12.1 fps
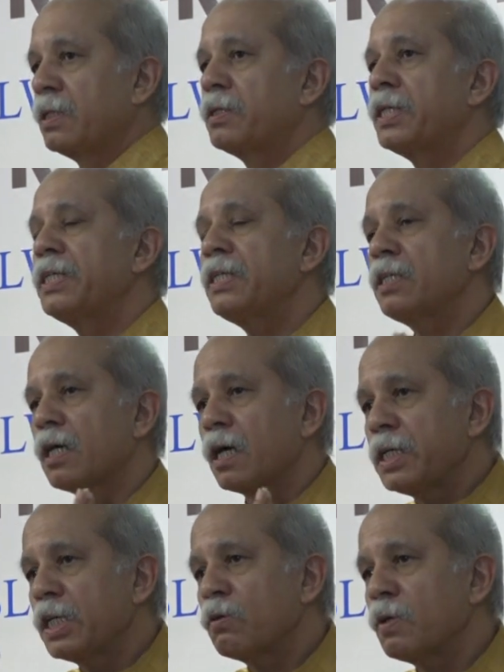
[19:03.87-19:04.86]
Treating
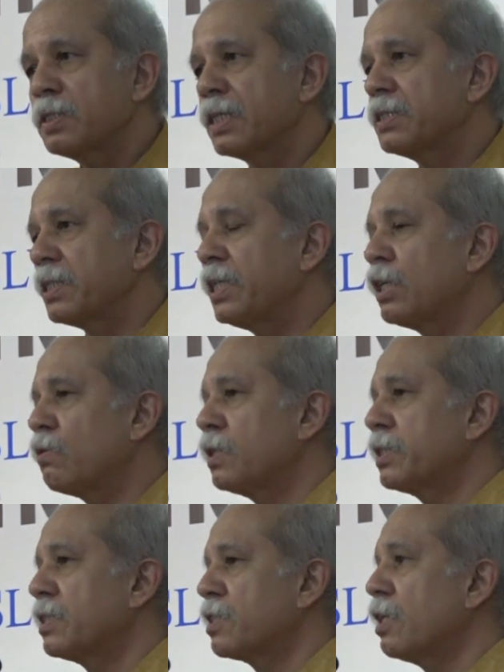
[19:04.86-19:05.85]
unequals as
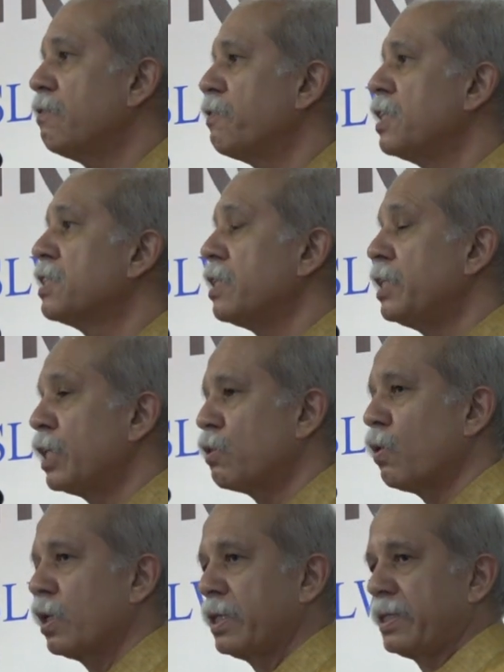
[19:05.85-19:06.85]
equals itself is
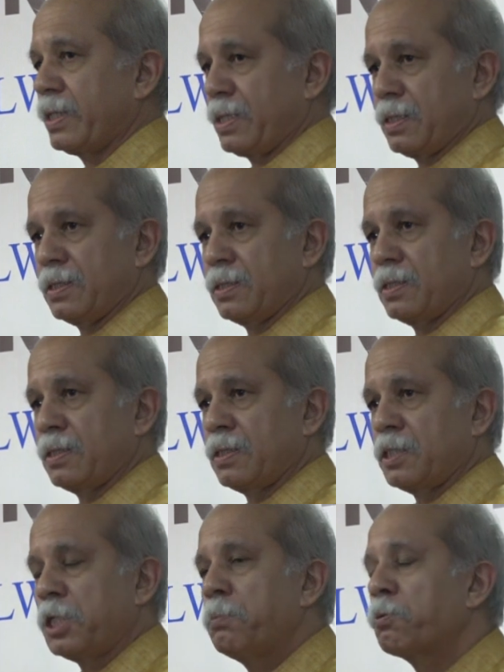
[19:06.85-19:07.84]
inequality.
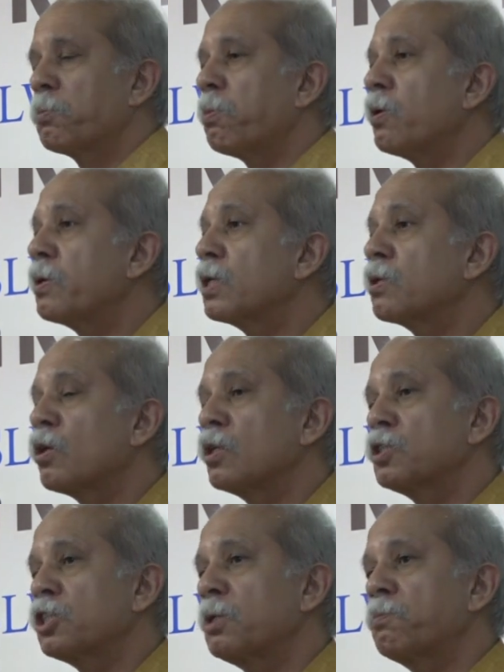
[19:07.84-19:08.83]
He propounded the
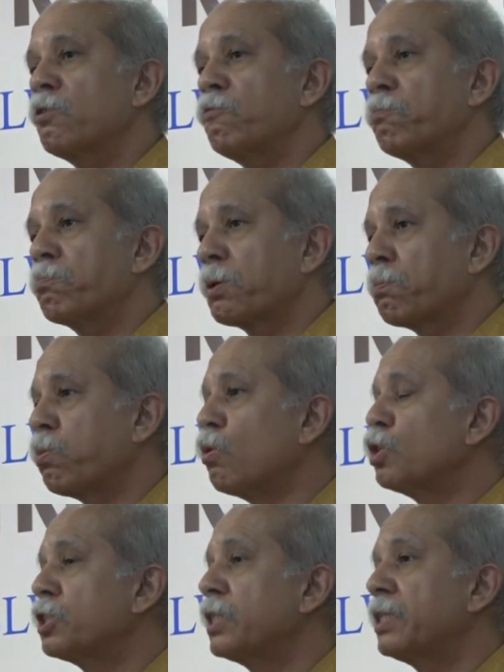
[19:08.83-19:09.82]
concept of
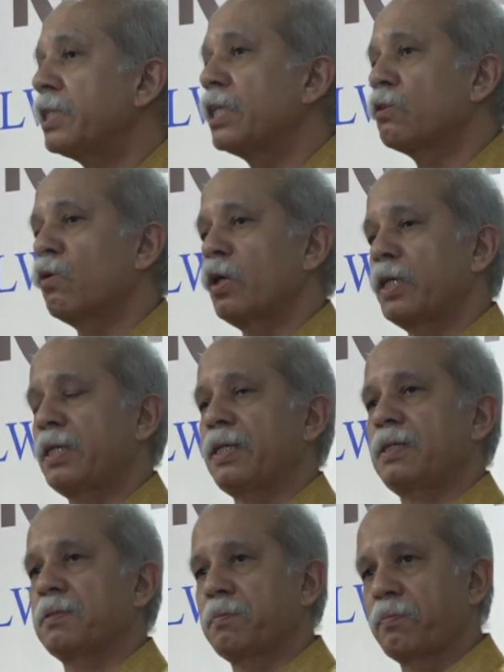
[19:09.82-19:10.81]
proportionate equality.